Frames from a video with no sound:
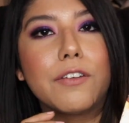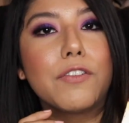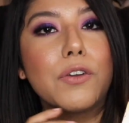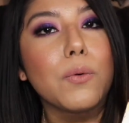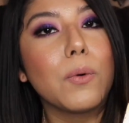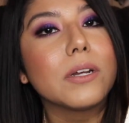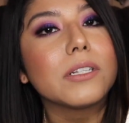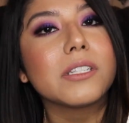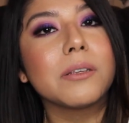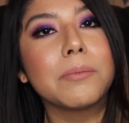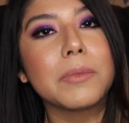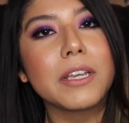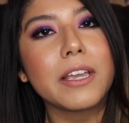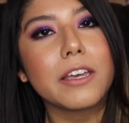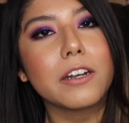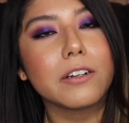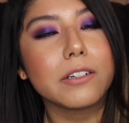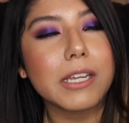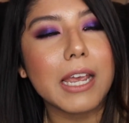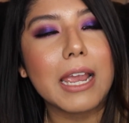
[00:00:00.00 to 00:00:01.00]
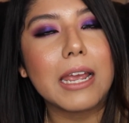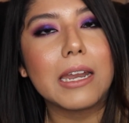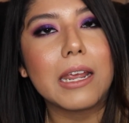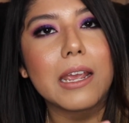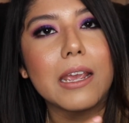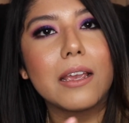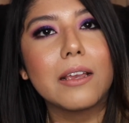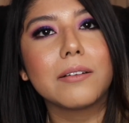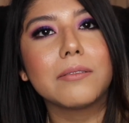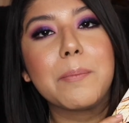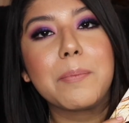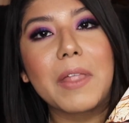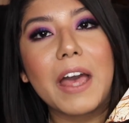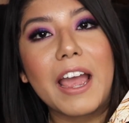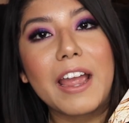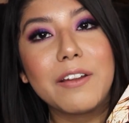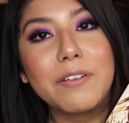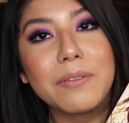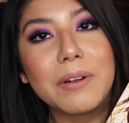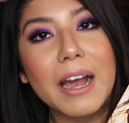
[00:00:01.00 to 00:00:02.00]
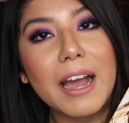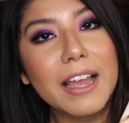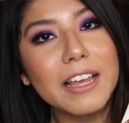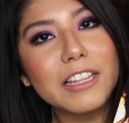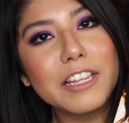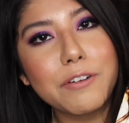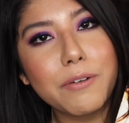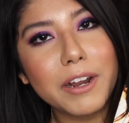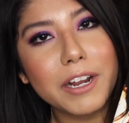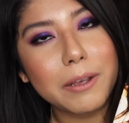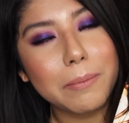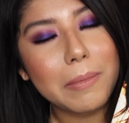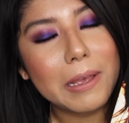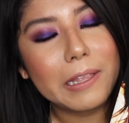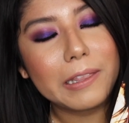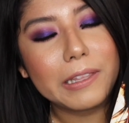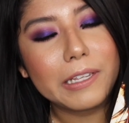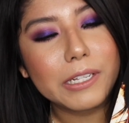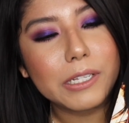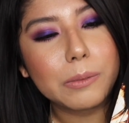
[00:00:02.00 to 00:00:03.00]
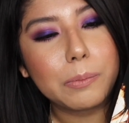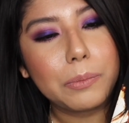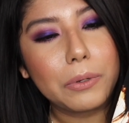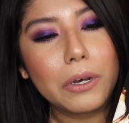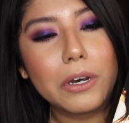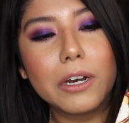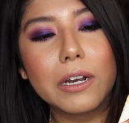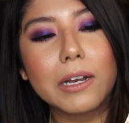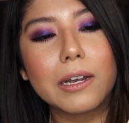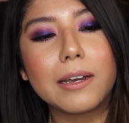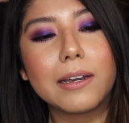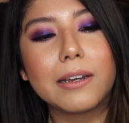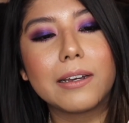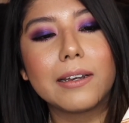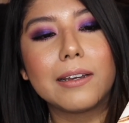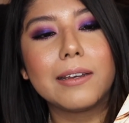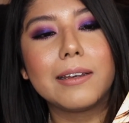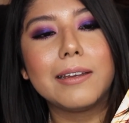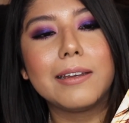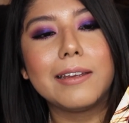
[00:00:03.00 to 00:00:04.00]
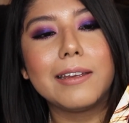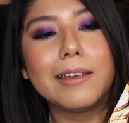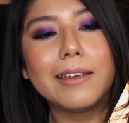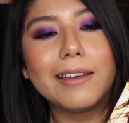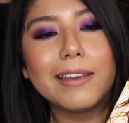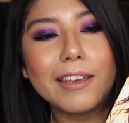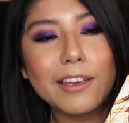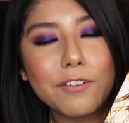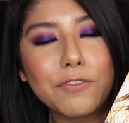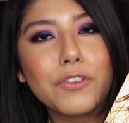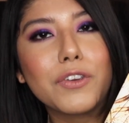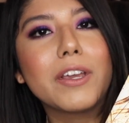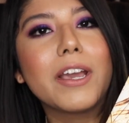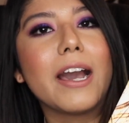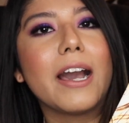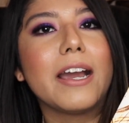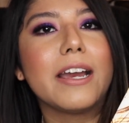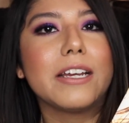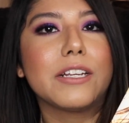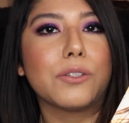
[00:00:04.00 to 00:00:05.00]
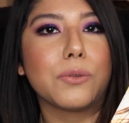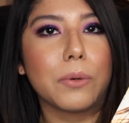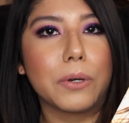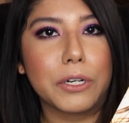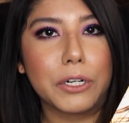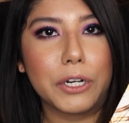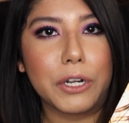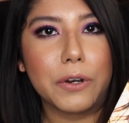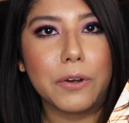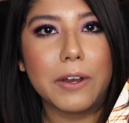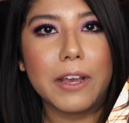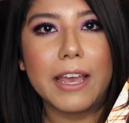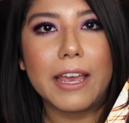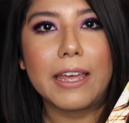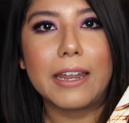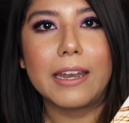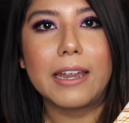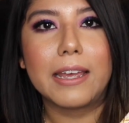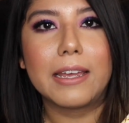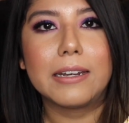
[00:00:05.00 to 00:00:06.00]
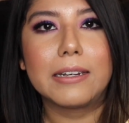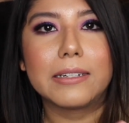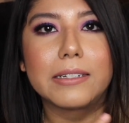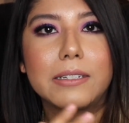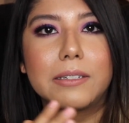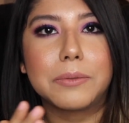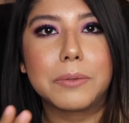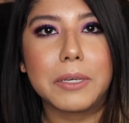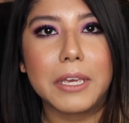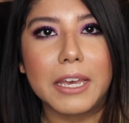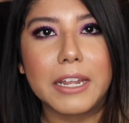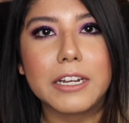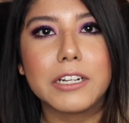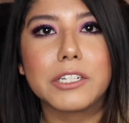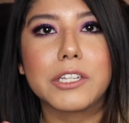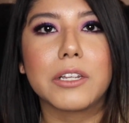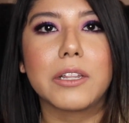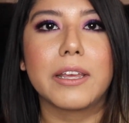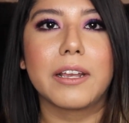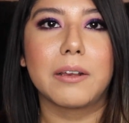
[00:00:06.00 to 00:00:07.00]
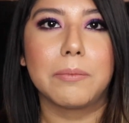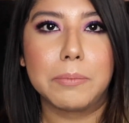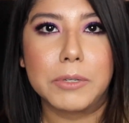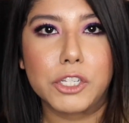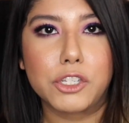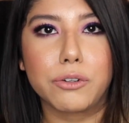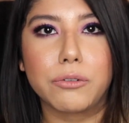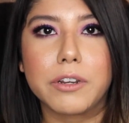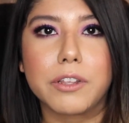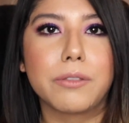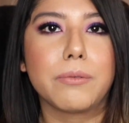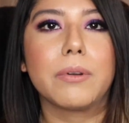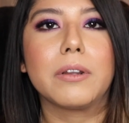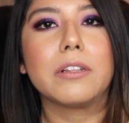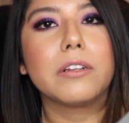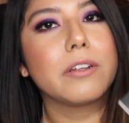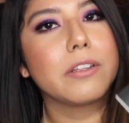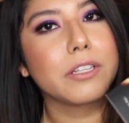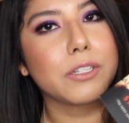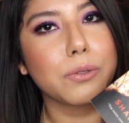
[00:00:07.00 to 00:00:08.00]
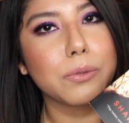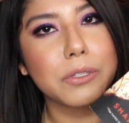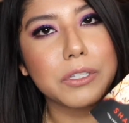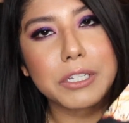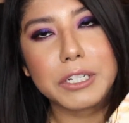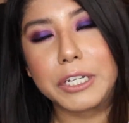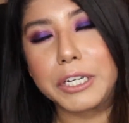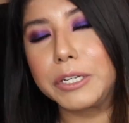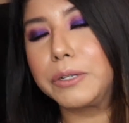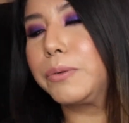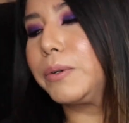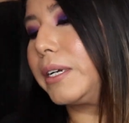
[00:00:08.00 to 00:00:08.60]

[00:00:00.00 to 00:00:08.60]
If you want something entertaining, I highly recommend this book. if you guys want to go ahead and get into like a mystery thriller, this one's a good